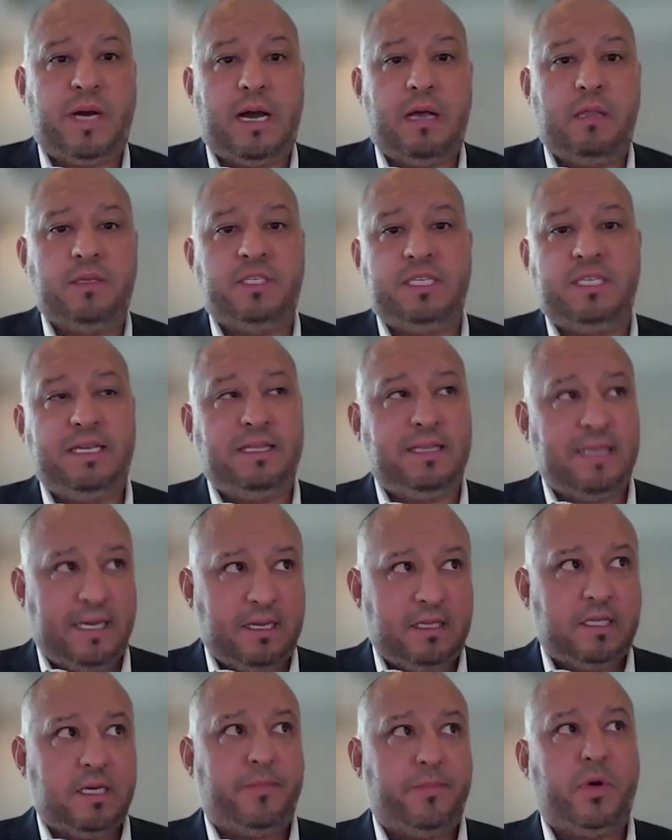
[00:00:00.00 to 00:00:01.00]
policy and
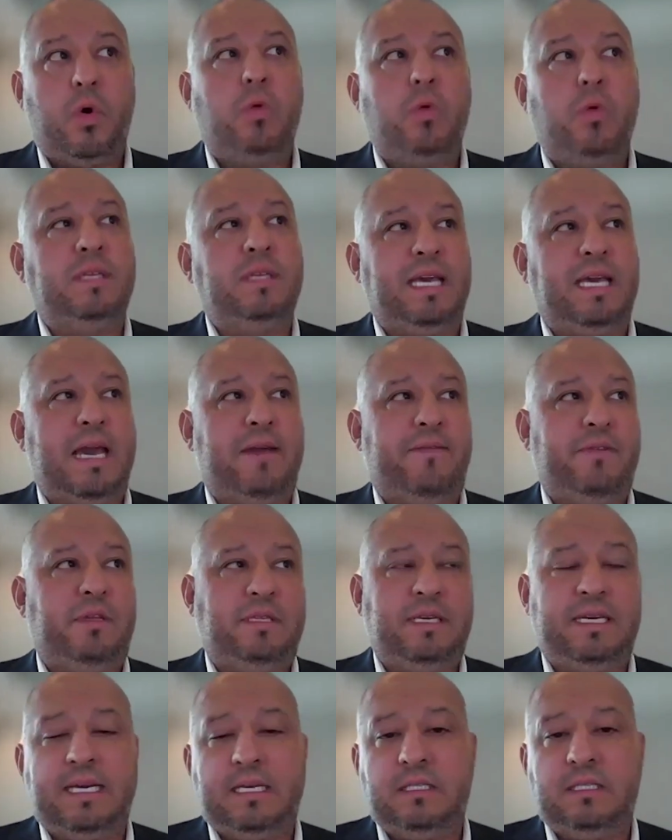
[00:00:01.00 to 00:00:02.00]
they end up only having
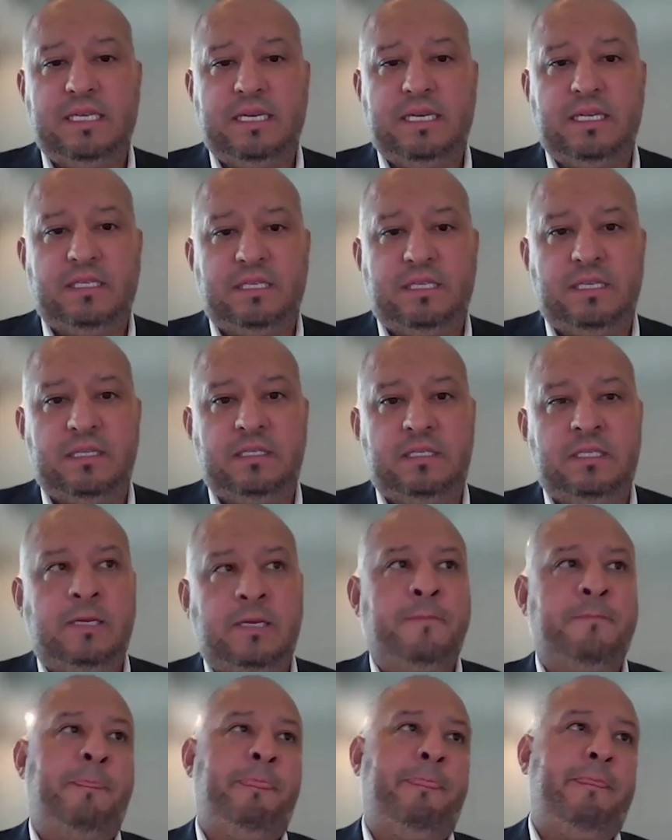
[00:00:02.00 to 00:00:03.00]
to get citizens
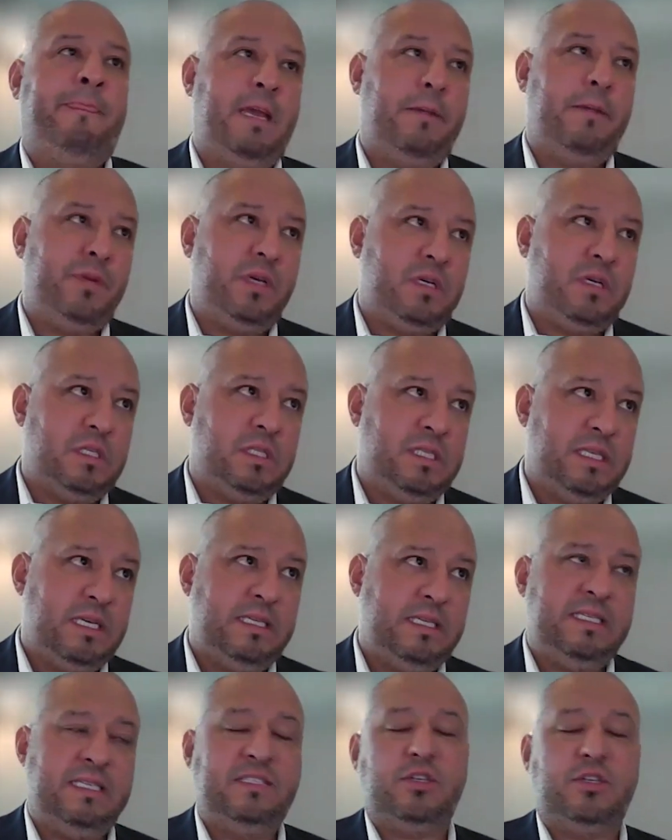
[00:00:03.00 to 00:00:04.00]
and because
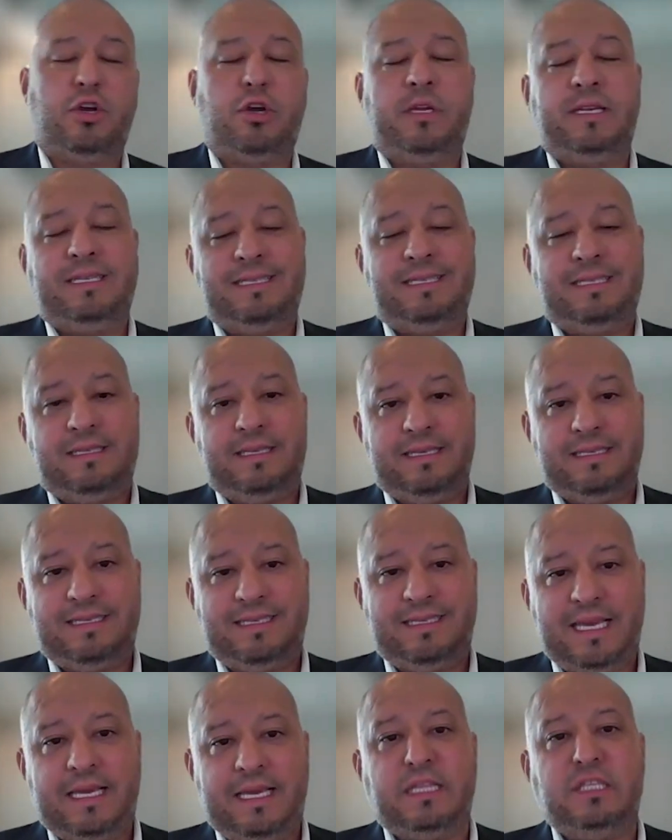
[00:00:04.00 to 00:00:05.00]
citizens are is, is
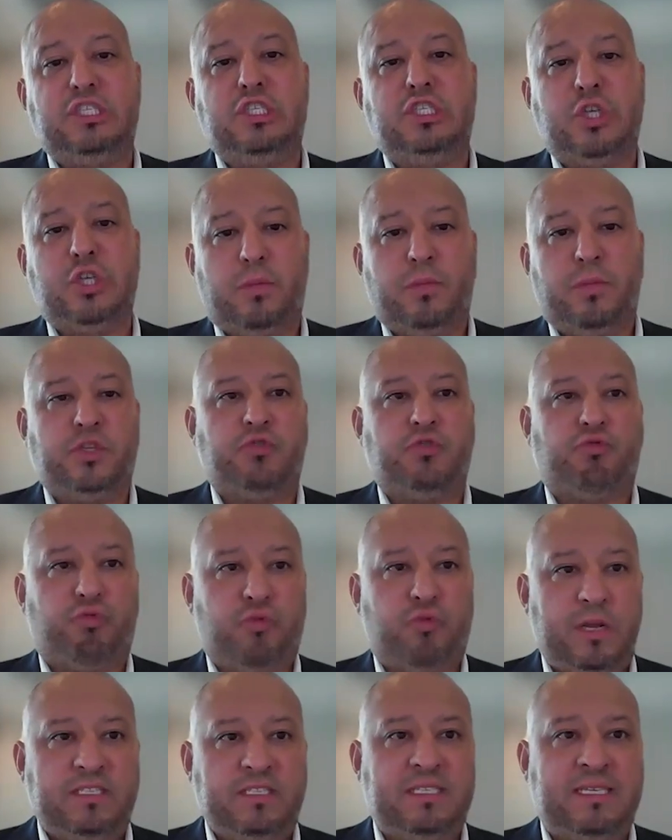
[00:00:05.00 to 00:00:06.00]
taking so much
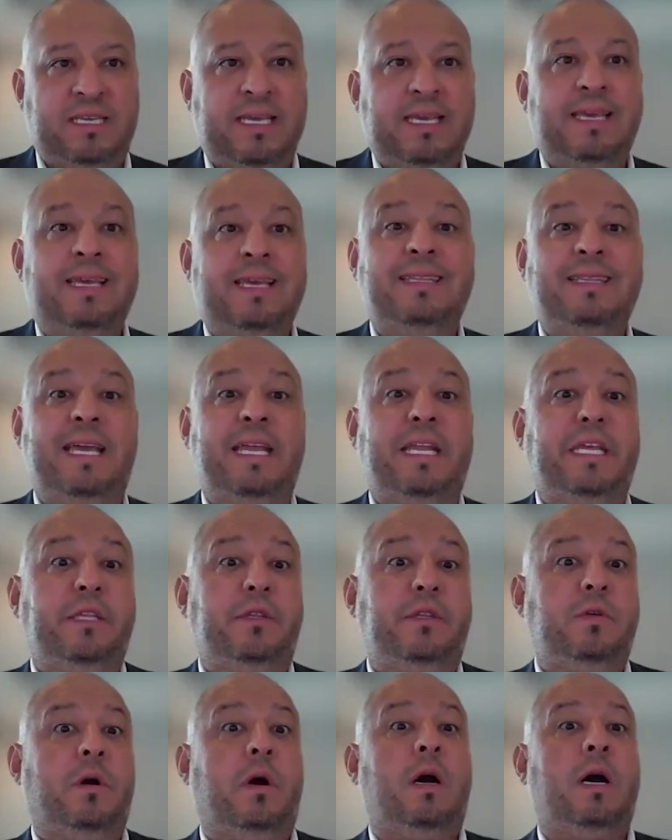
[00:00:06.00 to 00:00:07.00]
risk they
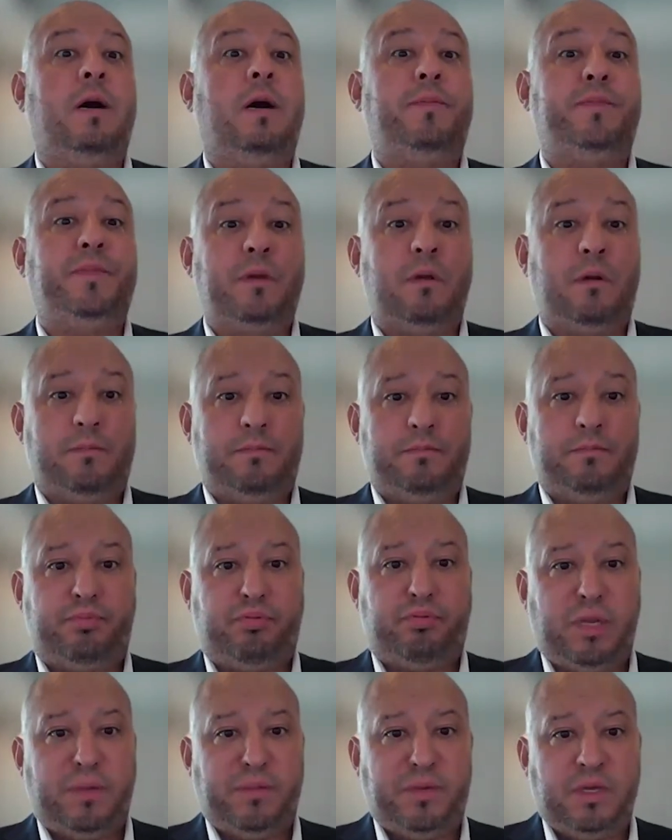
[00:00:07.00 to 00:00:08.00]
need to up their
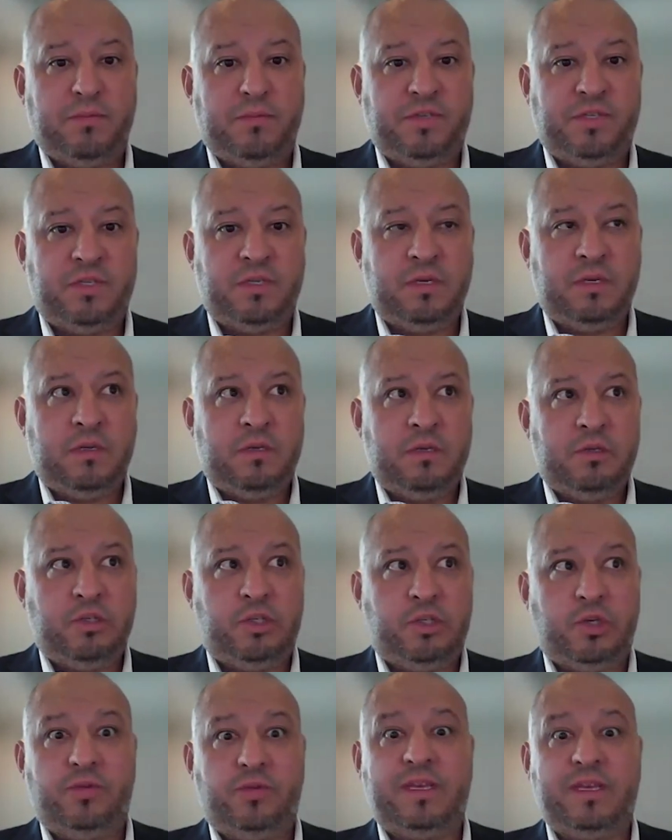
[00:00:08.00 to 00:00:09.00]
premiums
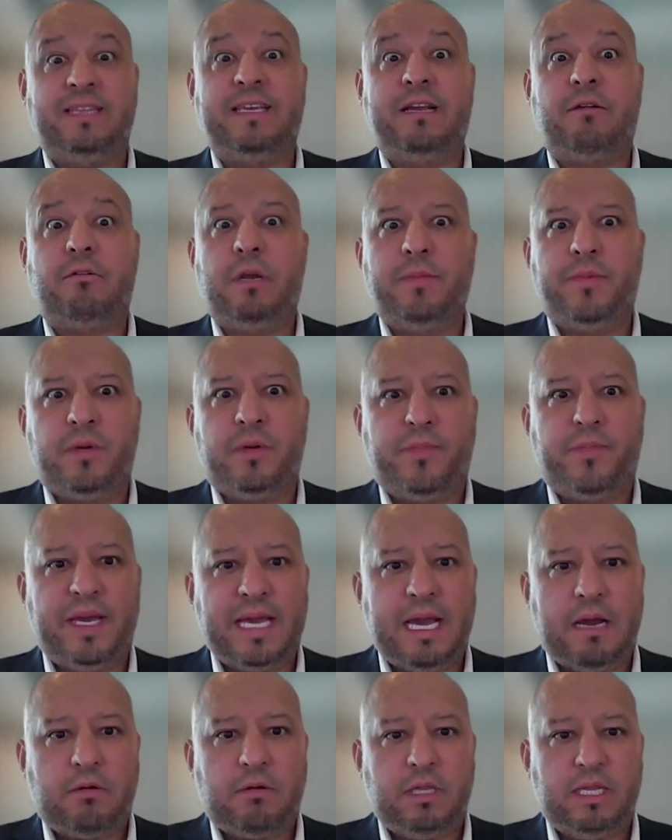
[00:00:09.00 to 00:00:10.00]
so that they're able to mm-hmm.
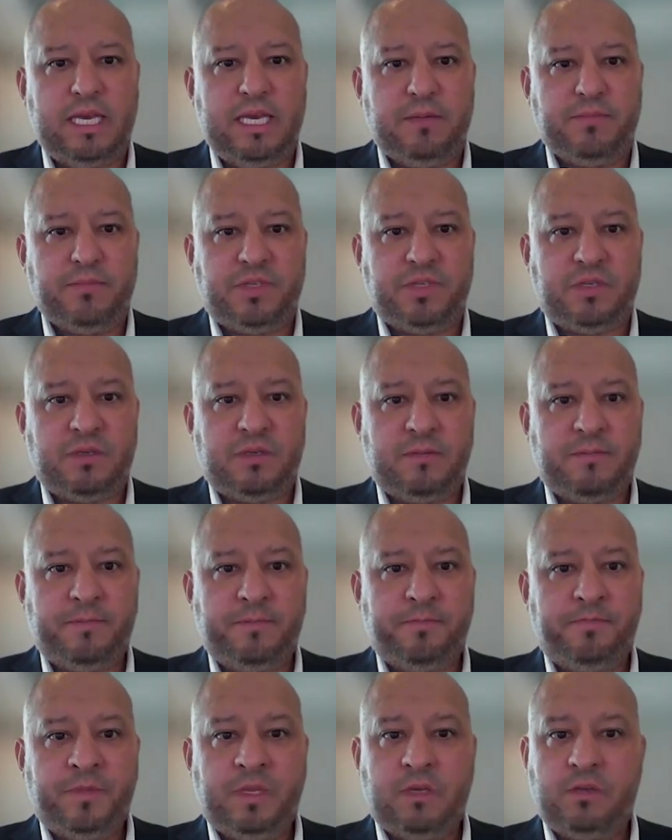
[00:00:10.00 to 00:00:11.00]
pay out claims
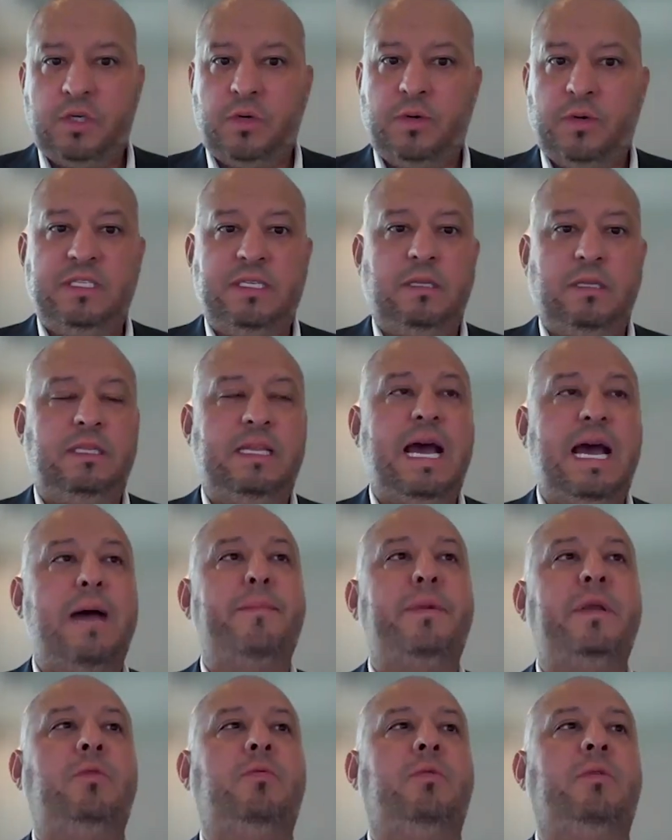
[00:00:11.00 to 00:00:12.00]
so it's a
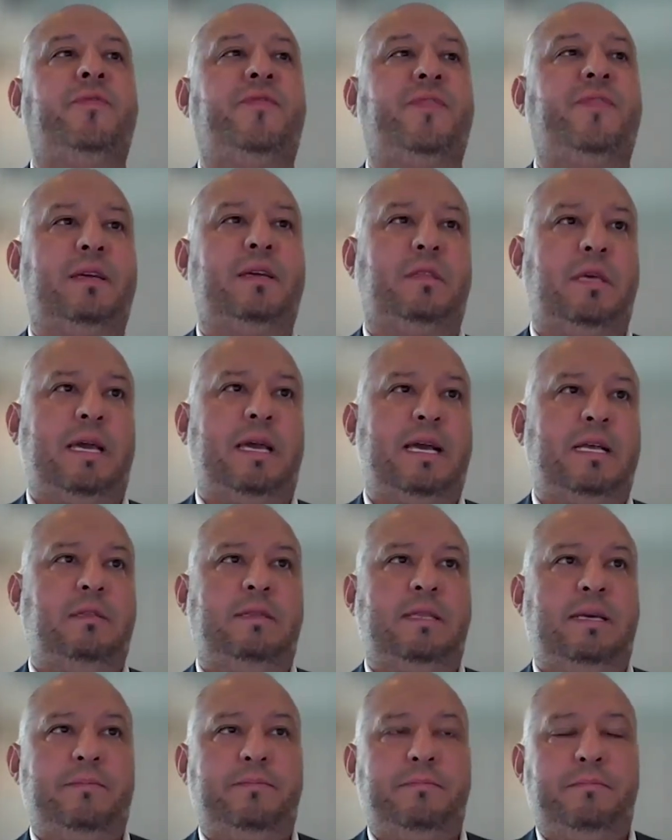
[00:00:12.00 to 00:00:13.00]
domino mm-hmm. effect that
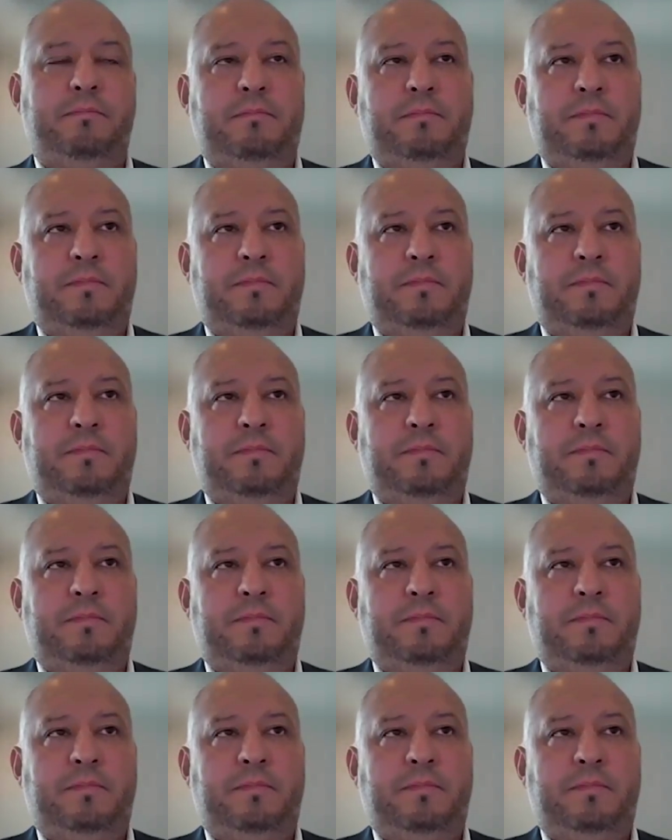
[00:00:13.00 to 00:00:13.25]
had the